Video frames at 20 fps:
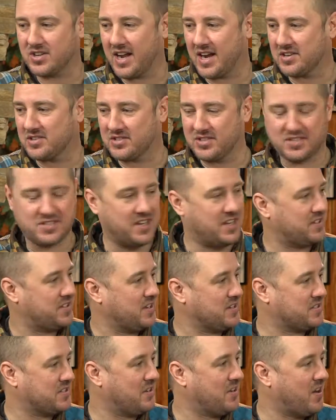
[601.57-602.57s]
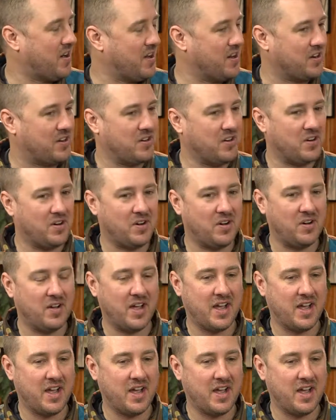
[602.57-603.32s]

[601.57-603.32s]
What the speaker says: actually sent us an article,